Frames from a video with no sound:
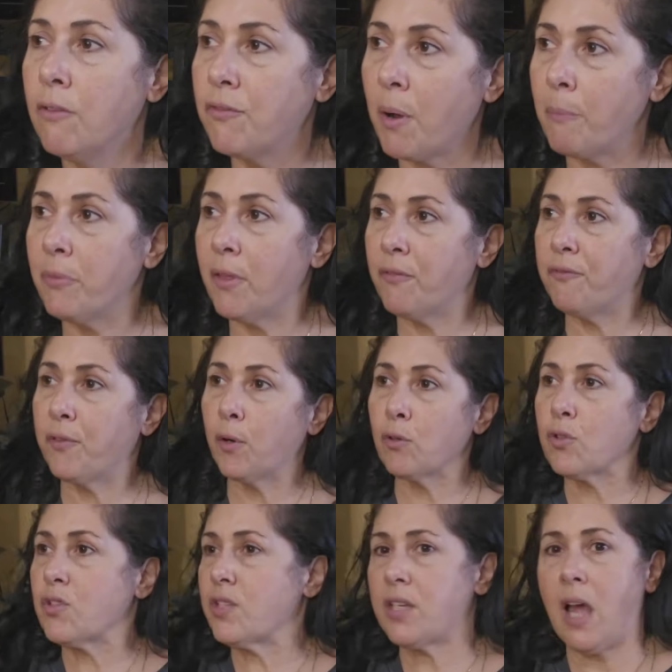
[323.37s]
From the
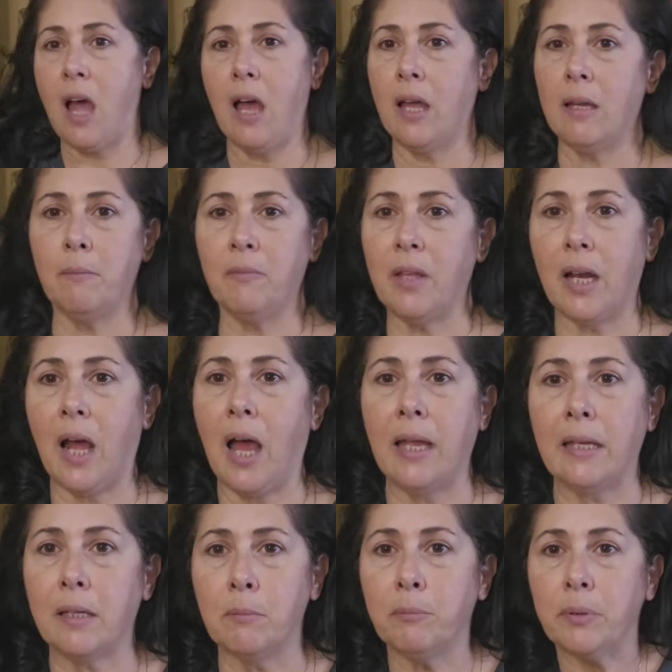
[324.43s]
first time that I
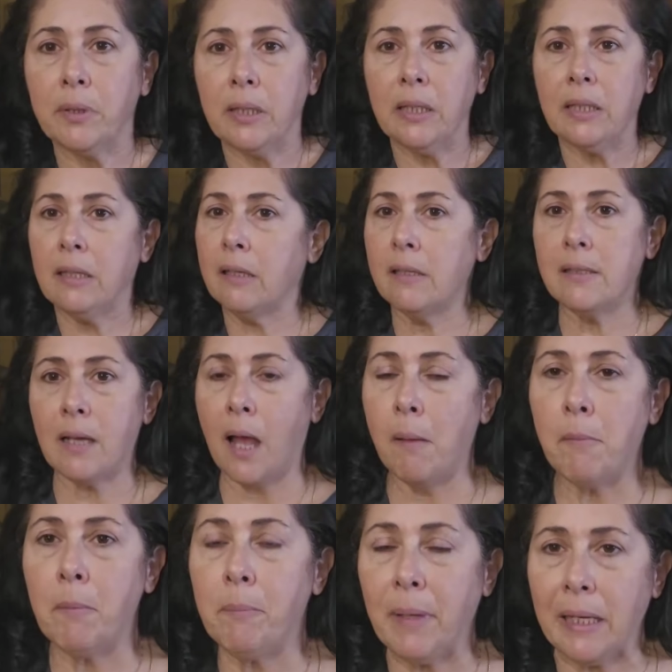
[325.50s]
completed a
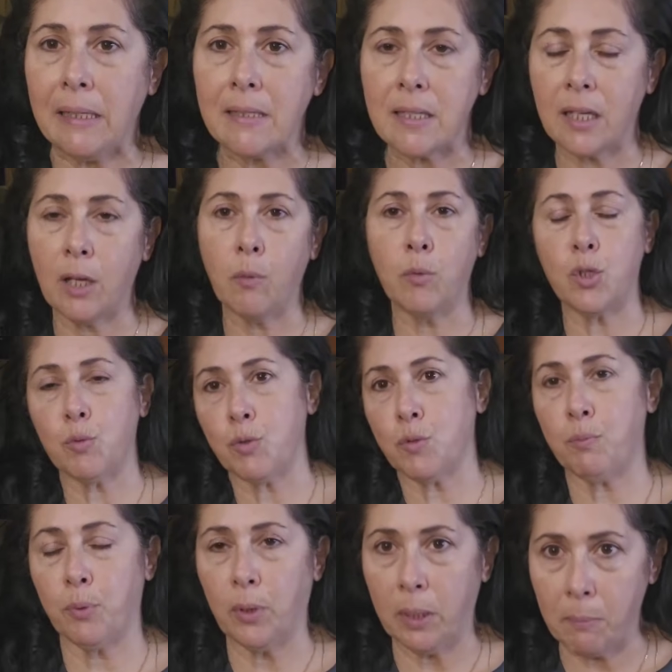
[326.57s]
diamond painting, which was
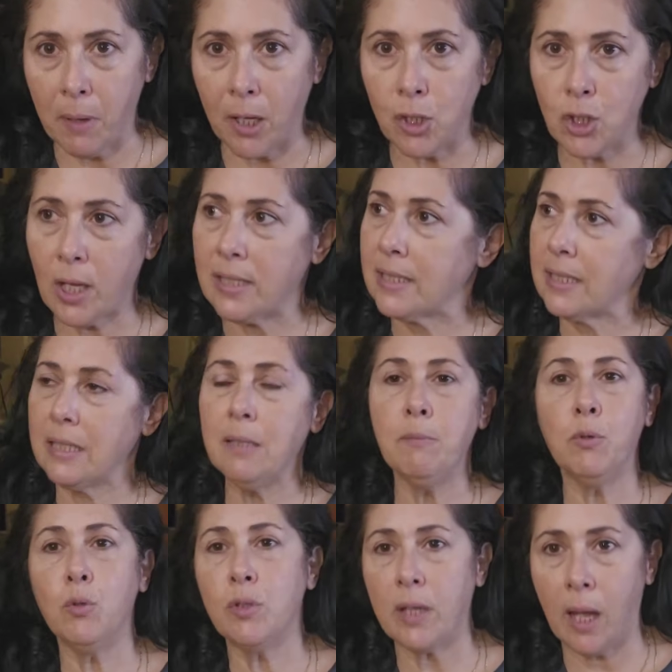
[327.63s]
pretty much a
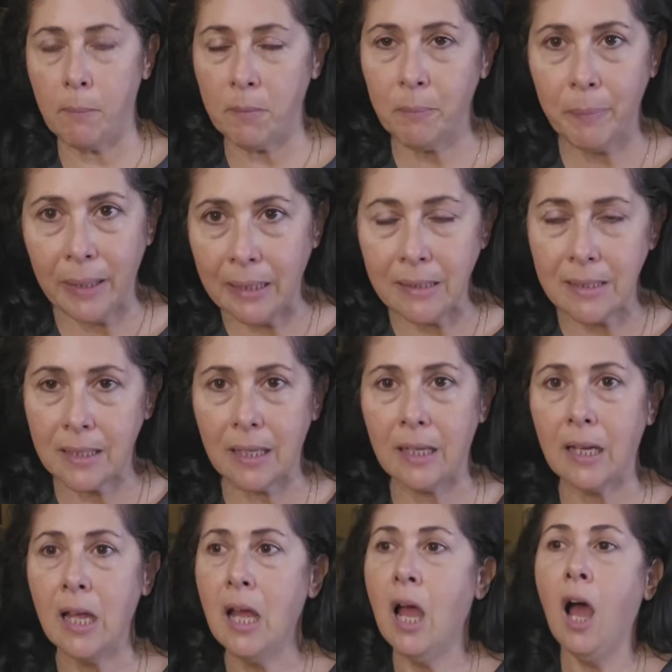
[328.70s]
Temu diamond
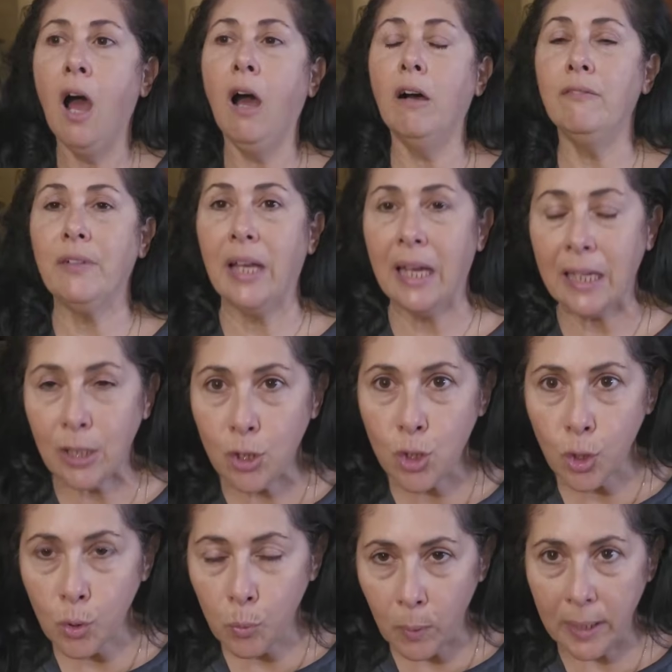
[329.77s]
painting of
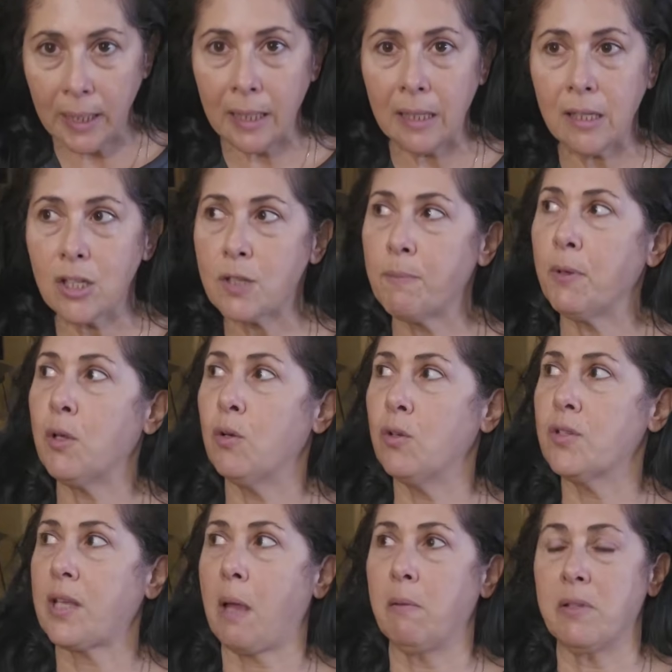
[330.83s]
angel wings,
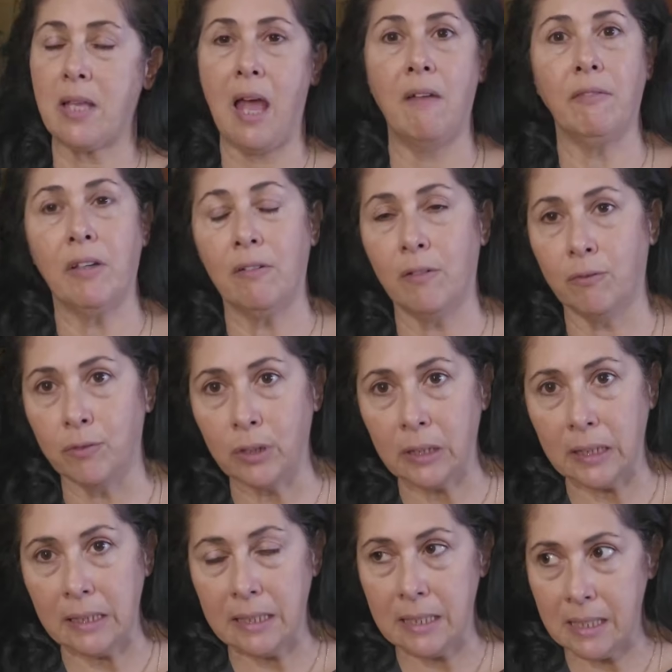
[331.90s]
because I was having a
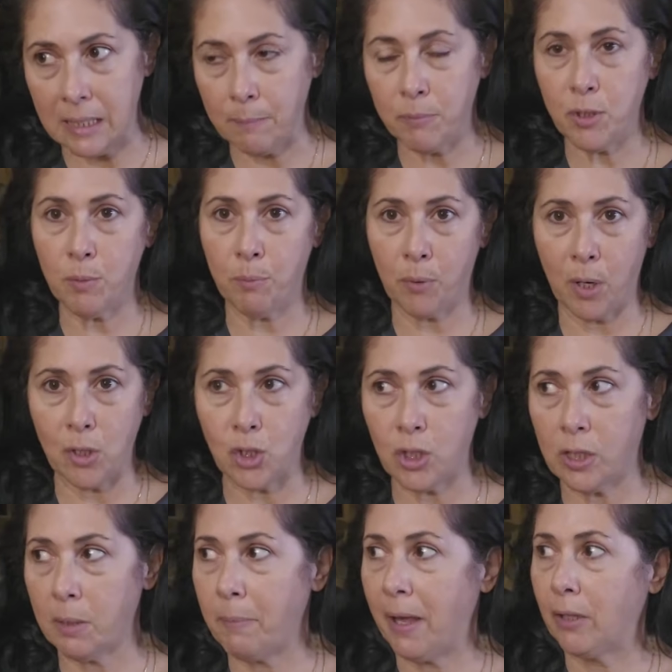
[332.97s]
really deep
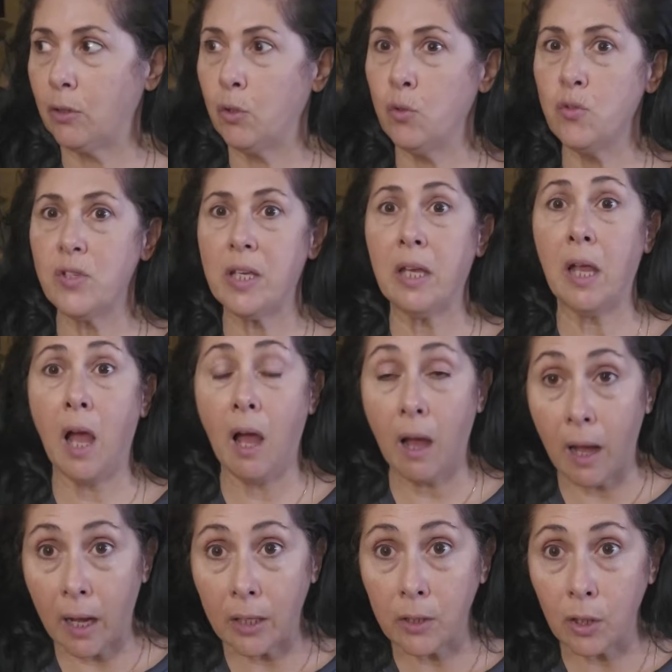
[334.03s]
depression about losing
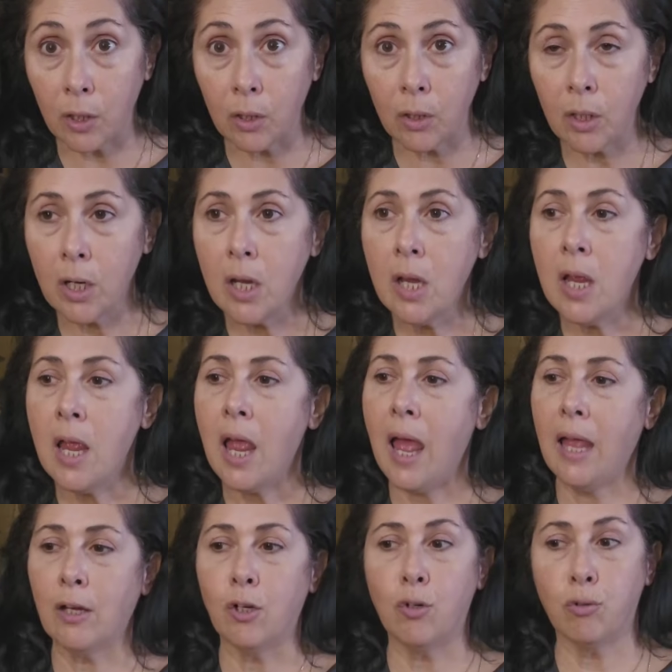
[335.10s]
honor
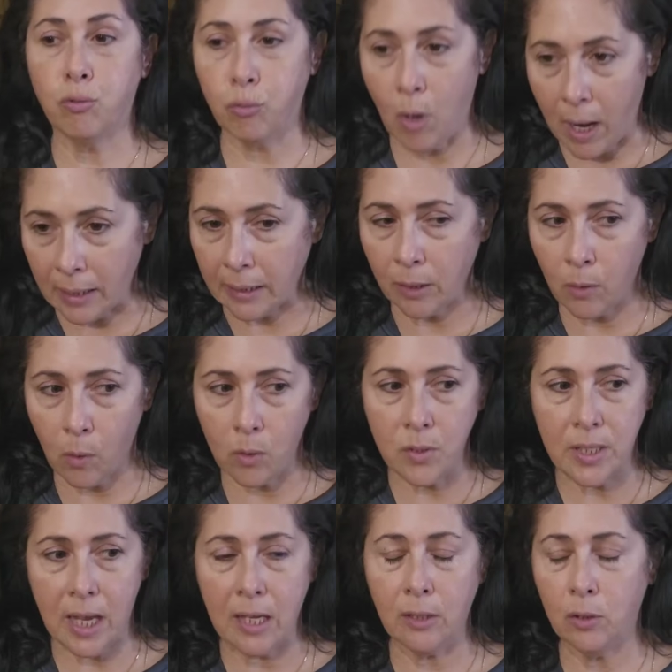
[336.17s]
and crying all
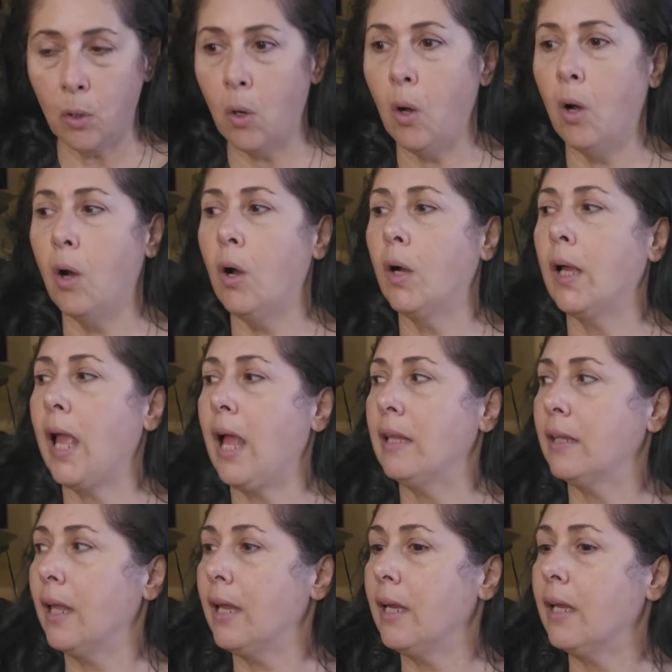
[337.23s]
day long,
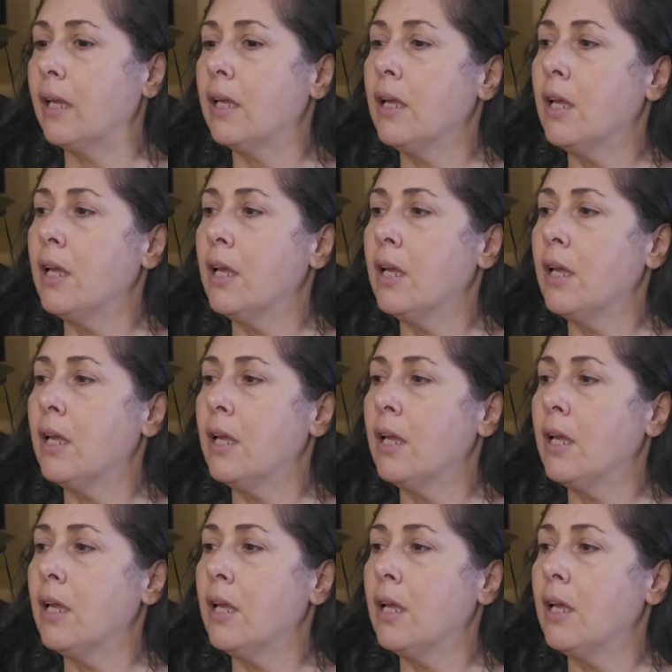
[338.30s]
and like